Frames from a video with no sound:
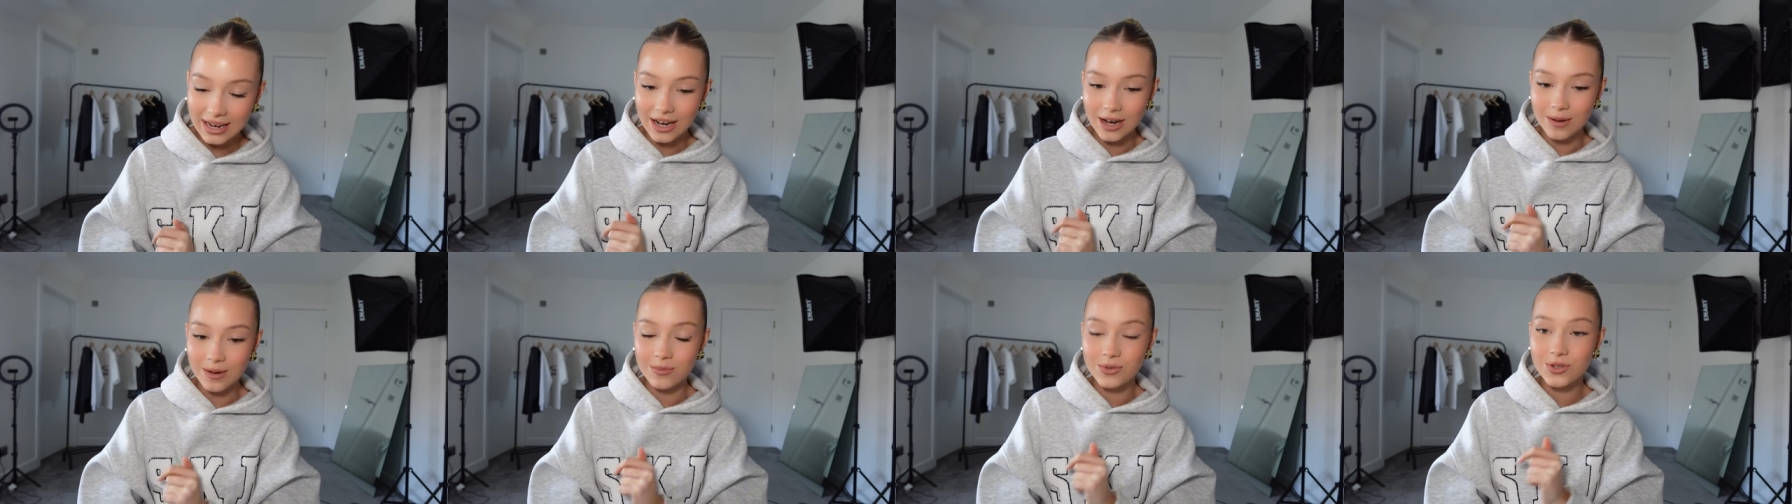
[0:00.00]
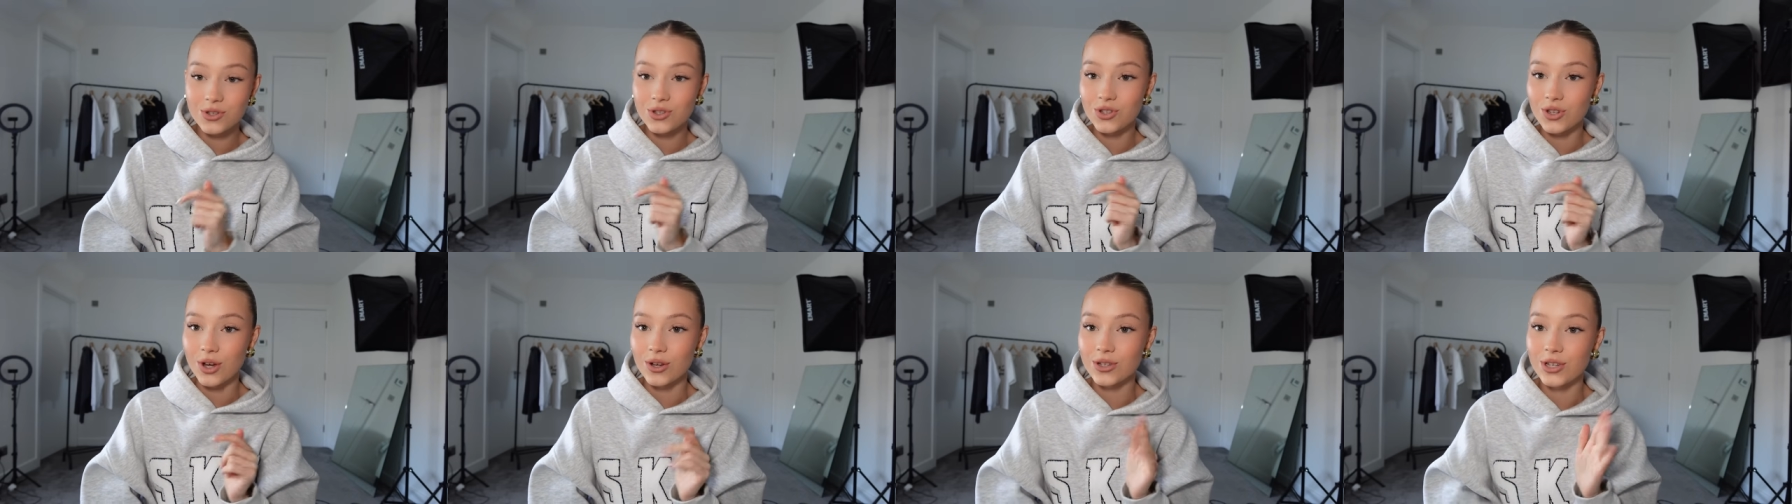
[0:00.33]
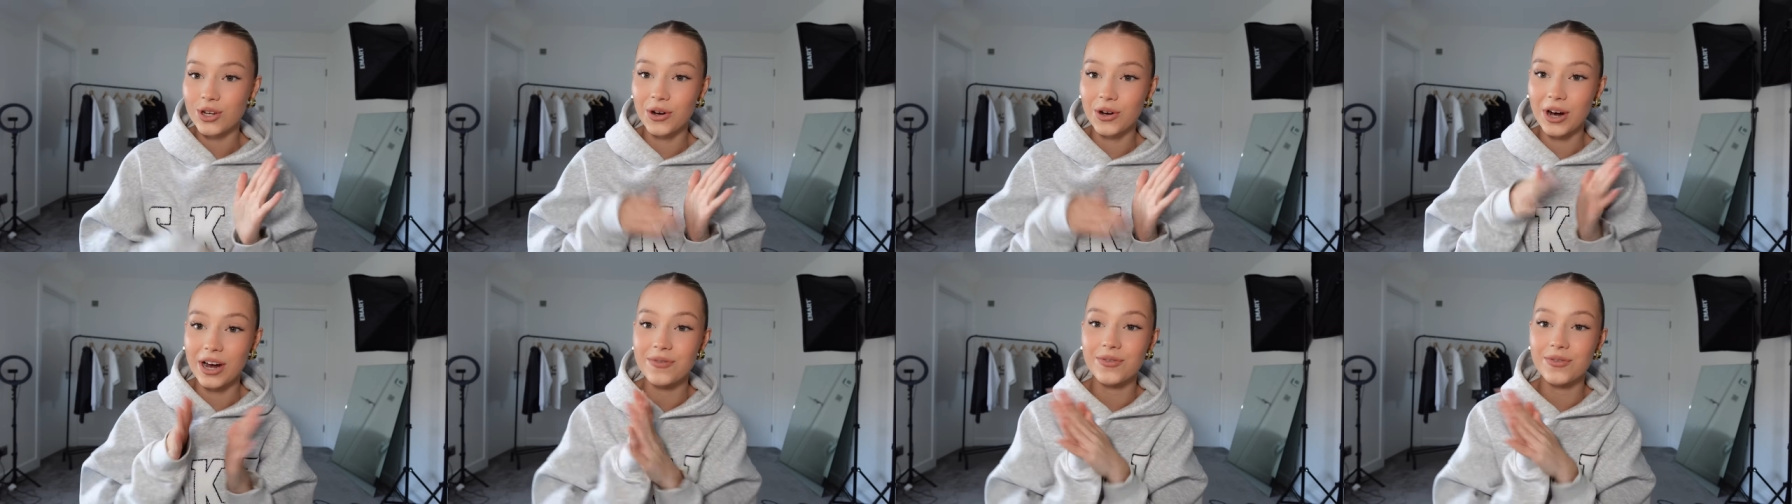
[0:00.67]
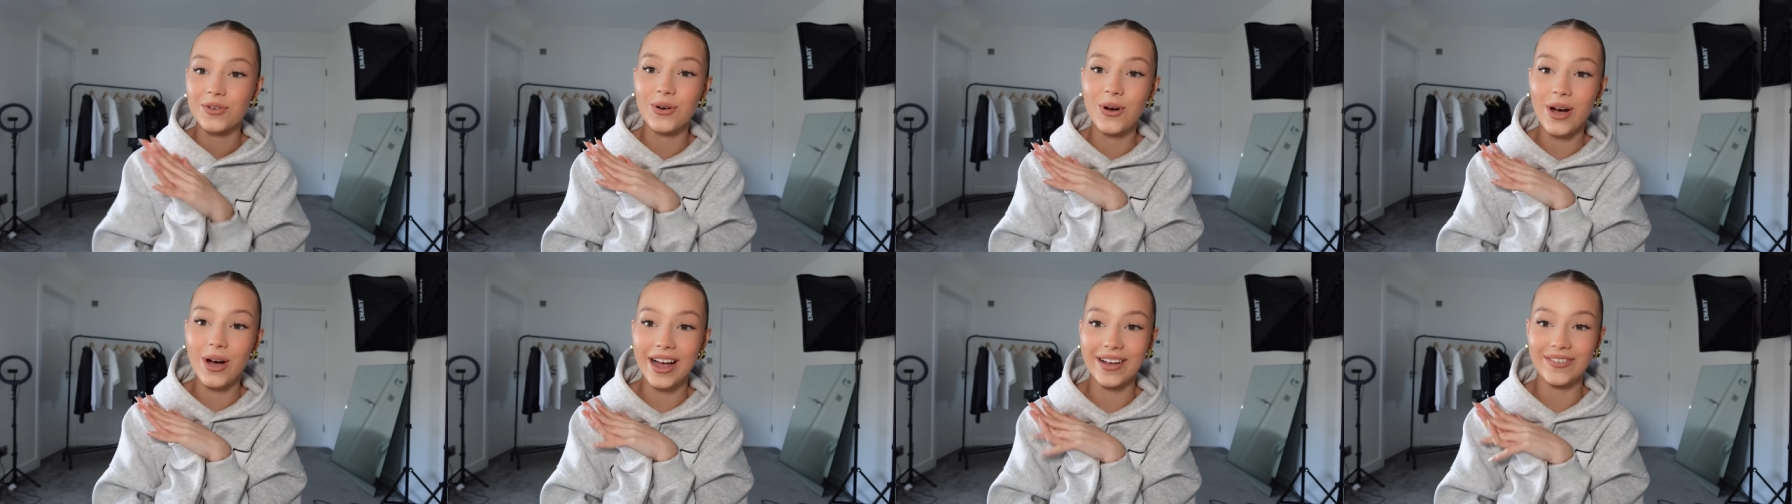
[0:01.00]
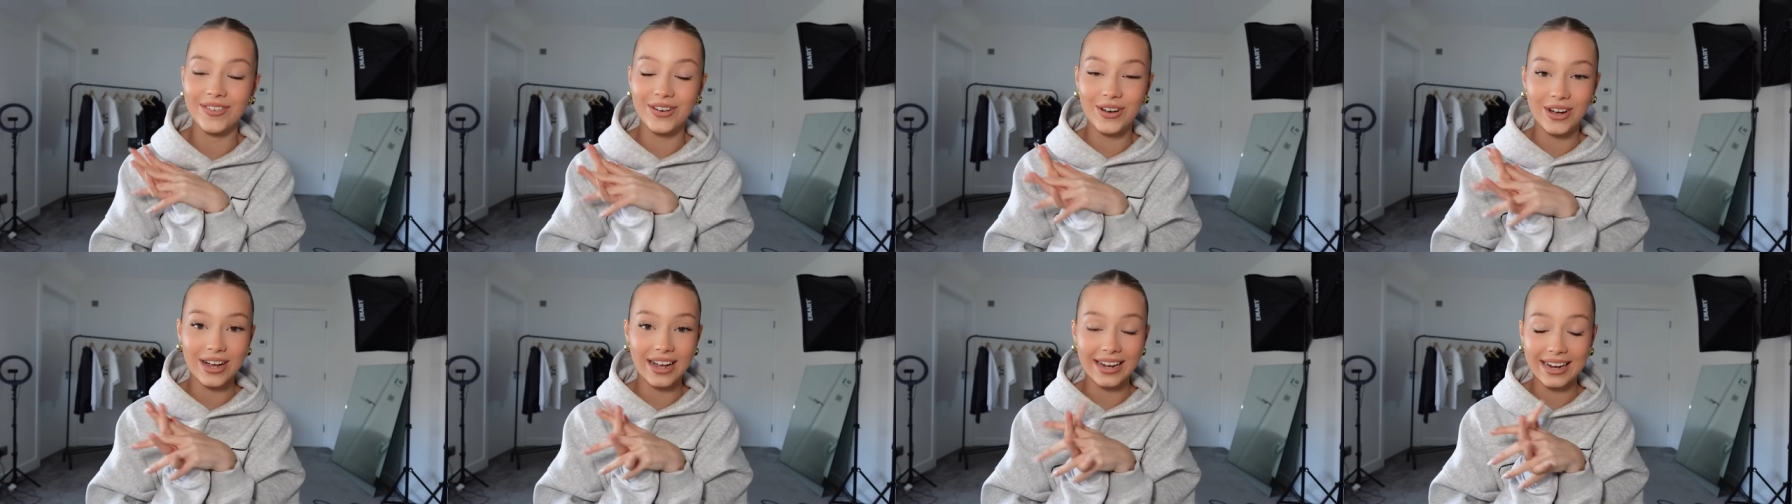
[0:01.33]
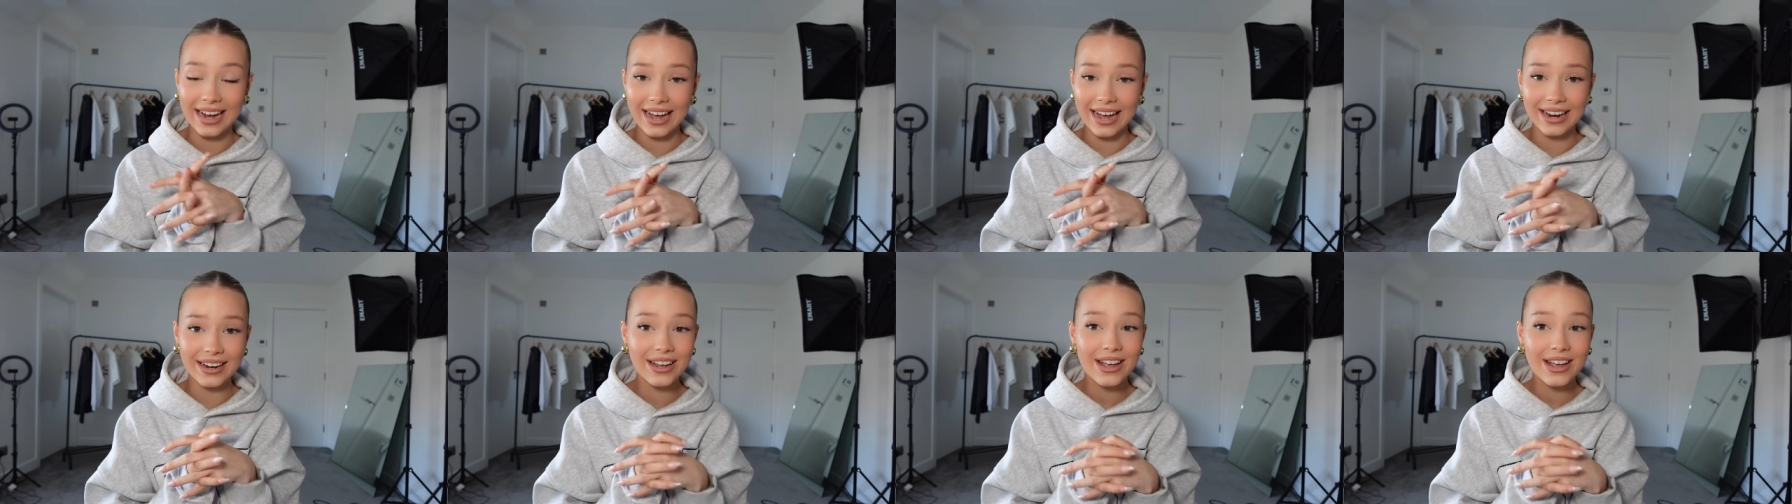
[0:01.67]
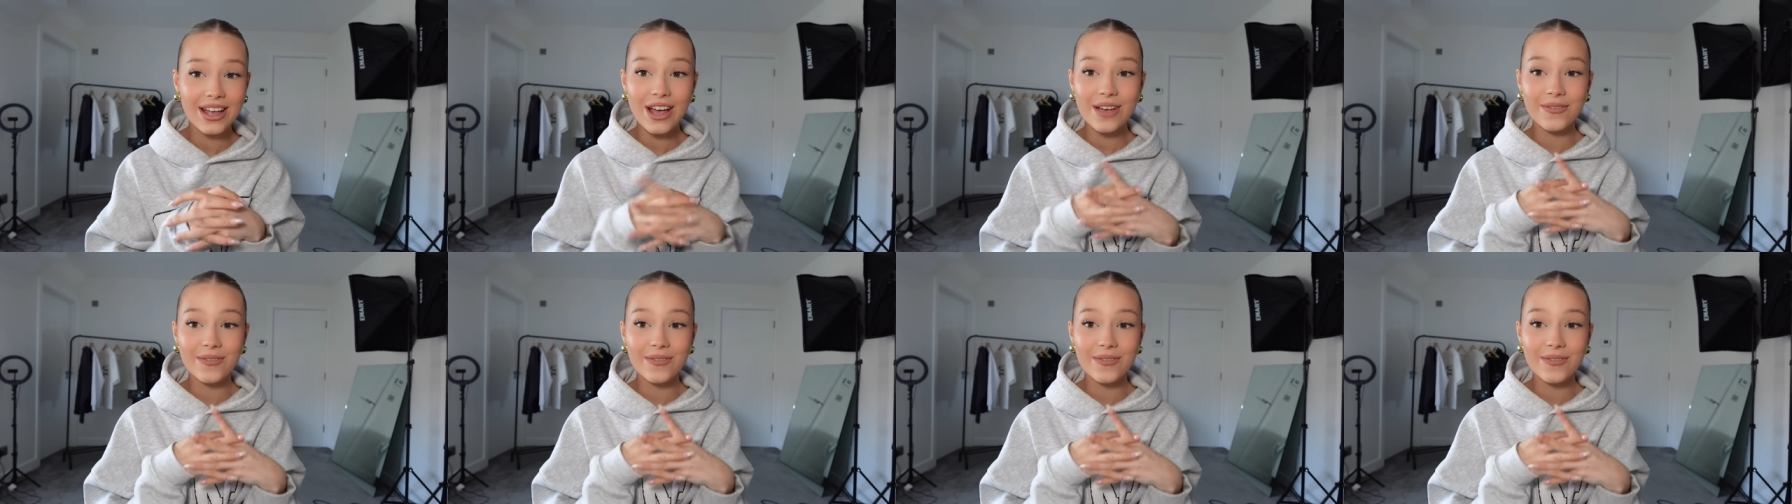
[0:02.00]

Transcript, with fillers: I'm so, so grateful. I've, again,